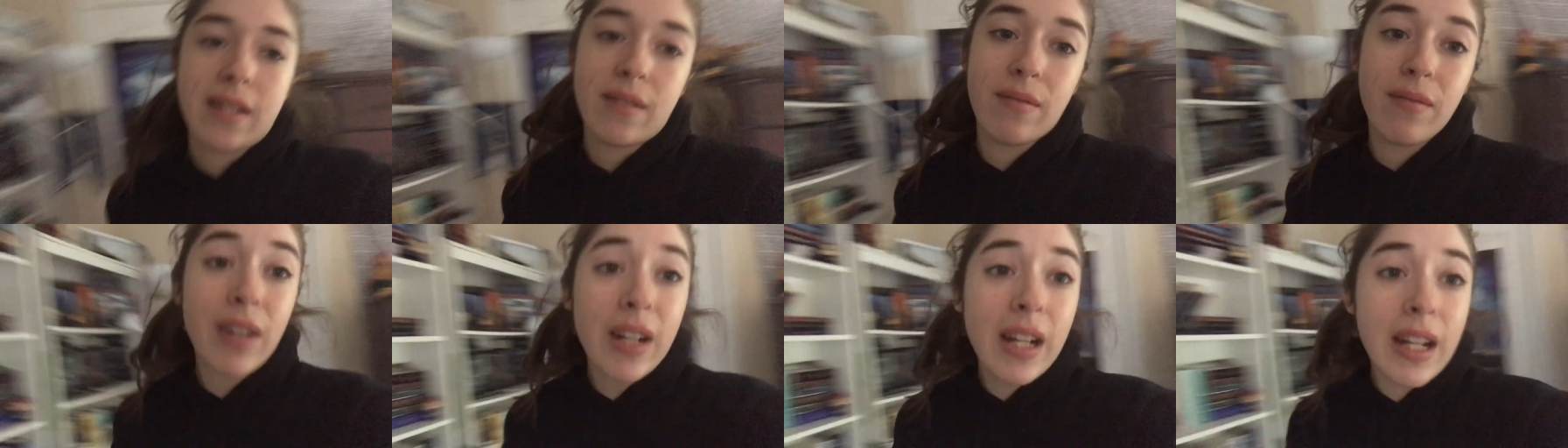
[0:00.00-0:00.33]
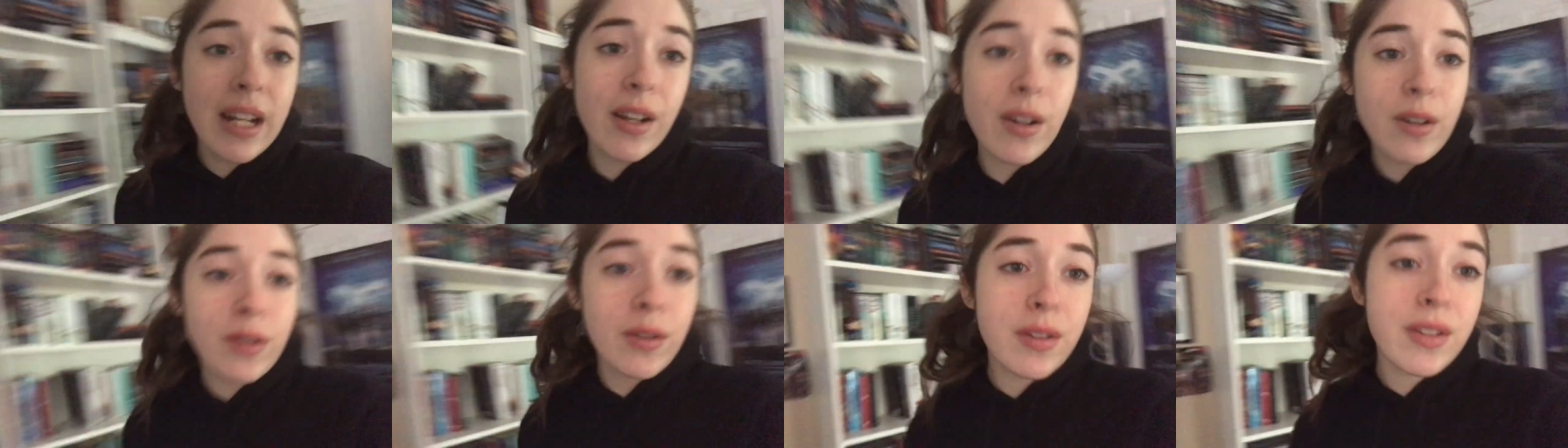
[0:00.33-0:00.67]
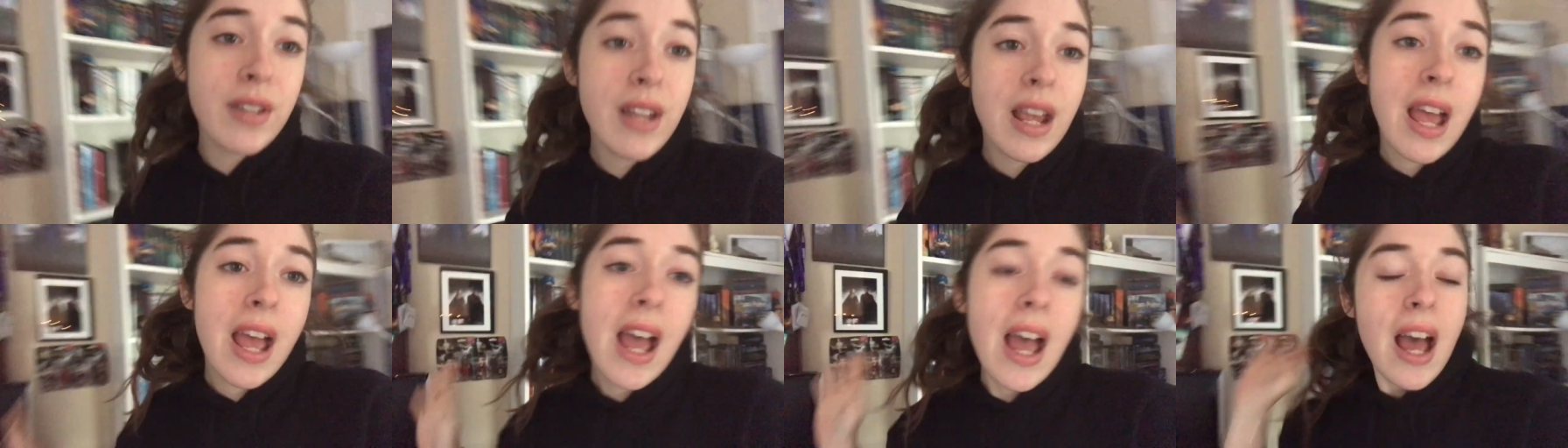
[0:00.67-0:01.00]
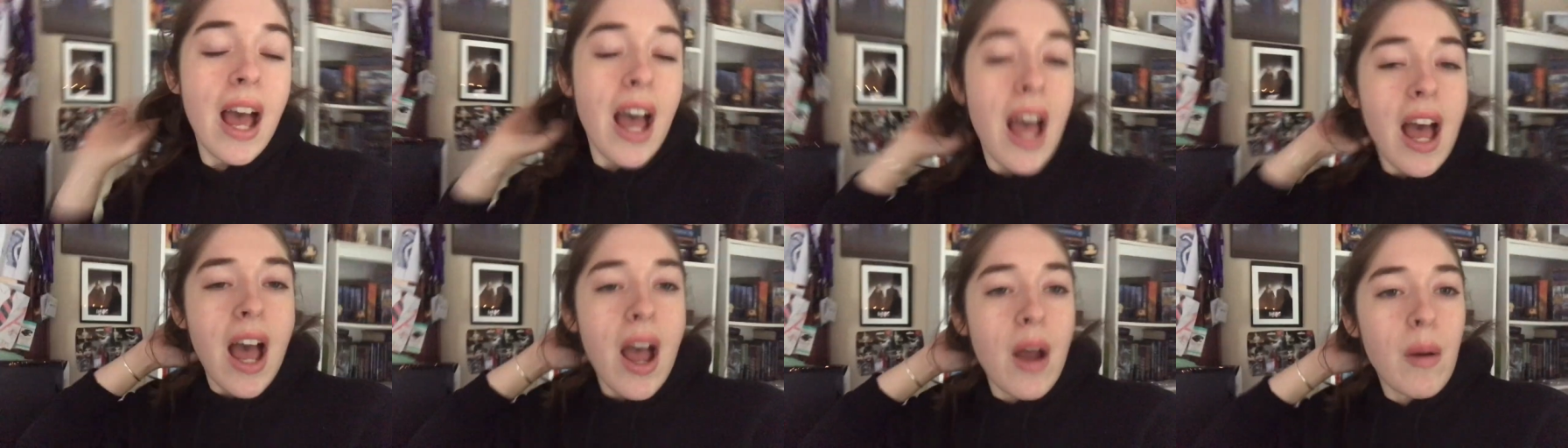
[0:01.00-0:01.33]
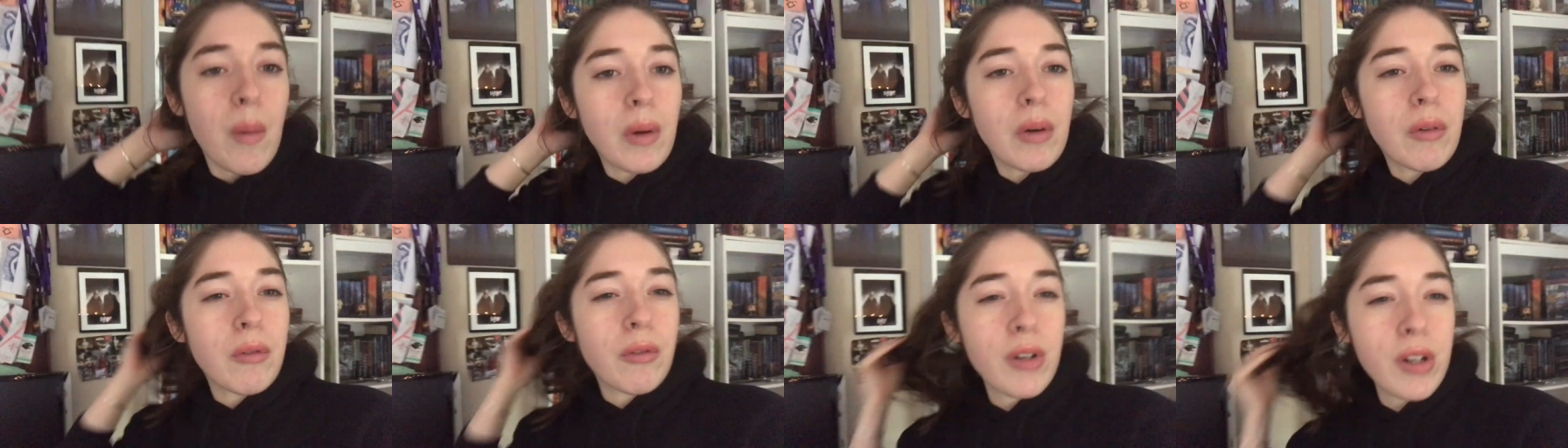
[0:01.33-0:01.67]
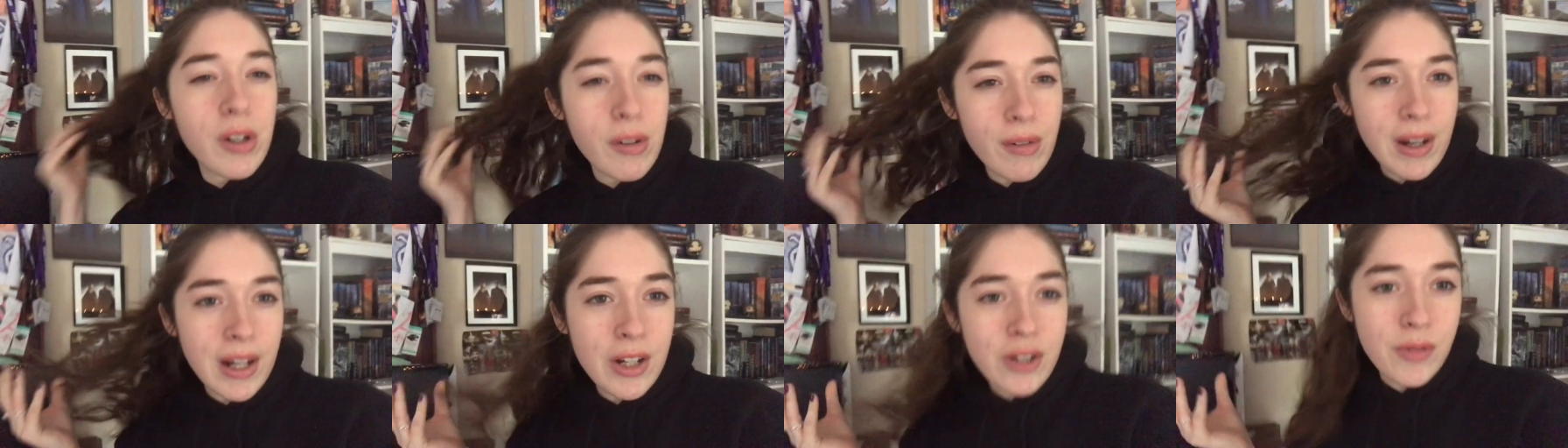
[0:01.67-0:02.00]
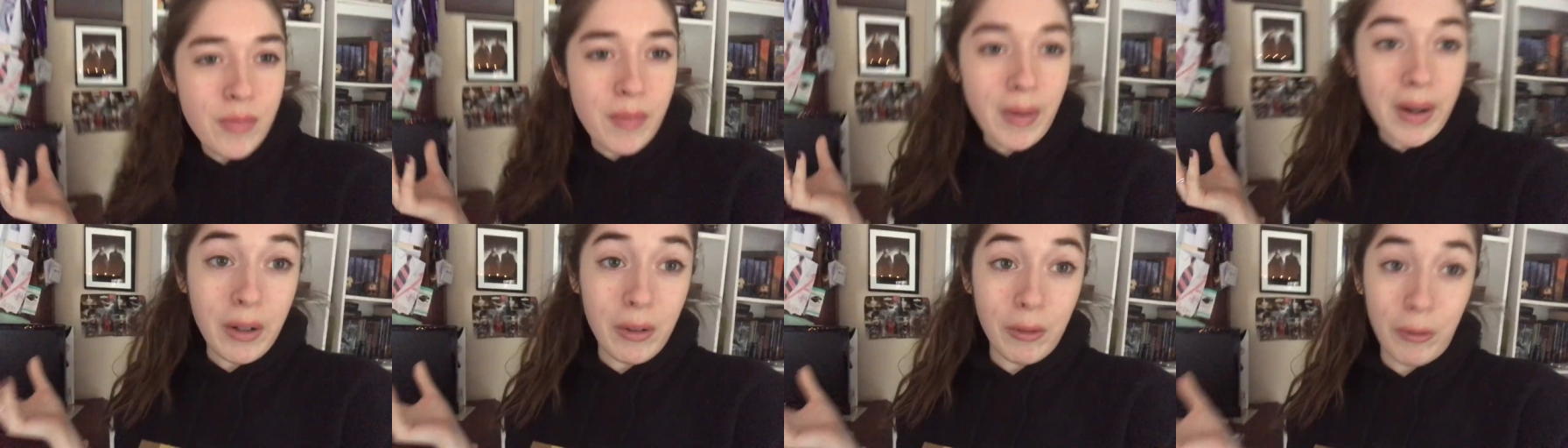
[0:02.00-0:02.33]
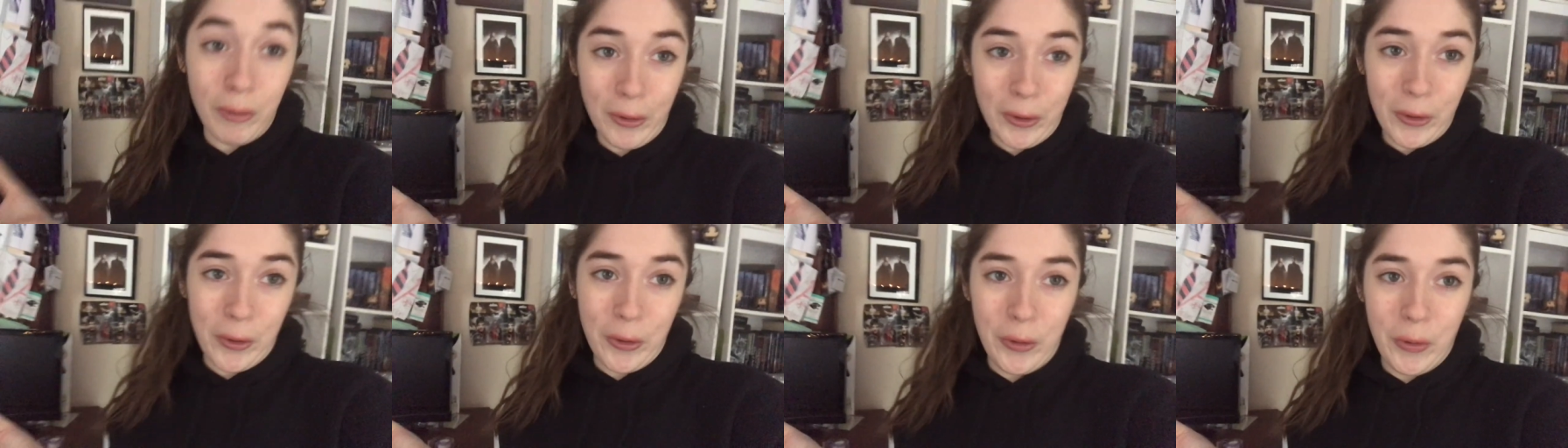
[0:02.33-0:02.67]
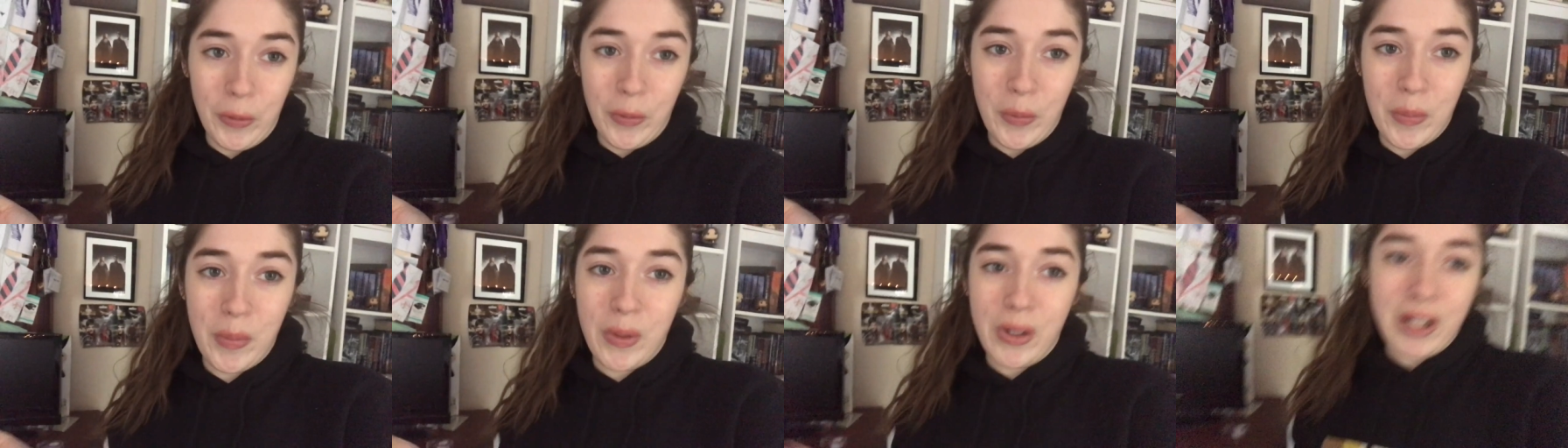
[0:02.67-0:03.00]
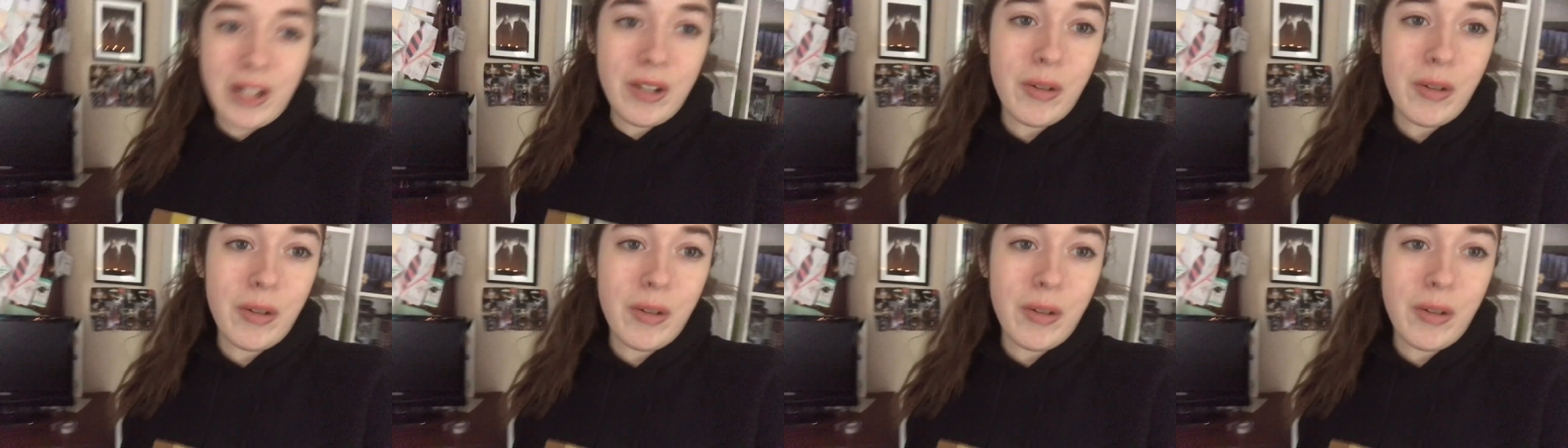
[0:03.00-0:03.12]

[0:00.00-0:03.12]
some videos. I want to rearrange my room,